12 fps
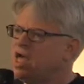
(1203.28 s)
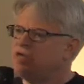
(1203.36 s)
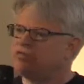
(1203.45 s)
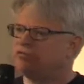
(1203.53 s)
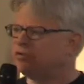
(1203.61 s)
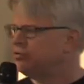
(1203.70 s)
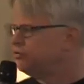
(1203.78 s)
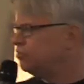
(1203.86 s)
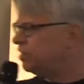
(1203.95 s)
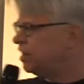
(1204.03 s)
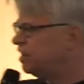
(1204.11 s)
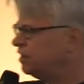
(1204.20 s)

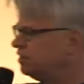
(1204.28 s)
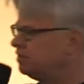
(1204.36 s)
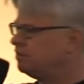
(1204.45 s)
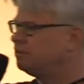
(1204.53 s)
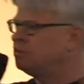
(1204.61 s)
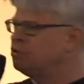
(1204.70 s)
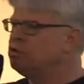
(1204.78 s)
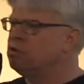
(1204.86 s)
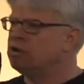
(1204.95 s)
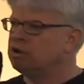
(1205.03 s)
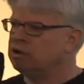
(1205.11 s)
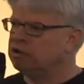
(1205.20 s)
through
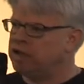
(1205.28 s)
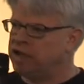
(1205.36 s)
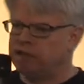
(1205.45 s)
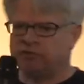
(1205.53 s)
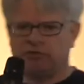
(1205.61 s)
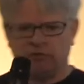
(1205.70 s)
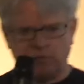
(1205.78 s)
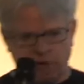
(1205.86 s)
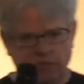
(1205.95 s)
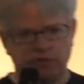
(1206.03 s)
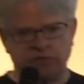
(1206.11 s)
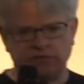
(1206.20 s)
Google and through
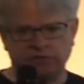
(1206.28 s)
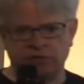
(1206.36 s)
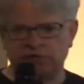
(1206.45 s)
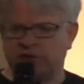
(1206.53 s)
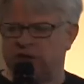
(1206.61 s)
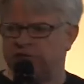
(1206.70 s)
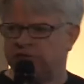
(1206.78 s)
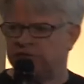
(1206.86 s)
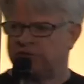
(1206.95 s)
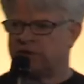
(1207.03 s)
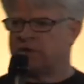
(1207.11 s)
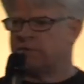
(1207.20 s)
other search
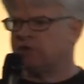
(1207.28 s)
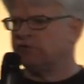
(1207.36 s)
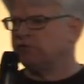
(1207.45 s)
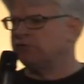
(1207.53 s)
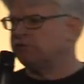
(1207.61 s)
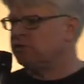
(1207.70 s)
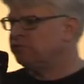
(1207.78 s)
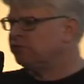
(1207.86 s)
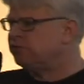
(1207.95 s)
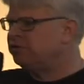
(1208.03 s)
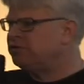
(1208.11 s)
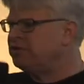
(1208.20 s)
engines and commercial
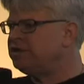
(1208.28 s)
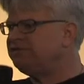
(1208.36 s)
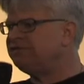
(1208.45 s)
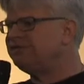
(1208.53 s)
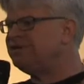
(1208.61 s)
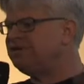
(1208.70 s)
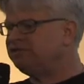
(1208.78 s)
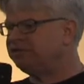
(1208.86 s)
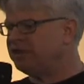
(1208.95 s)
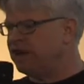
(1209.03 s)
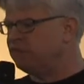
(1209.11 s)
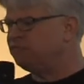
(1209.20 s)
services, you can see
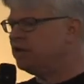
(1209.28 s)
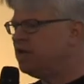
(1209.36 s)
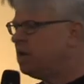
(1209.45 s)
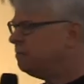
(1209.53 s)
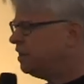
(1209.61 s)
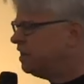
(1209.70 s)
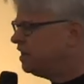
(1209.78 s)
stuff, but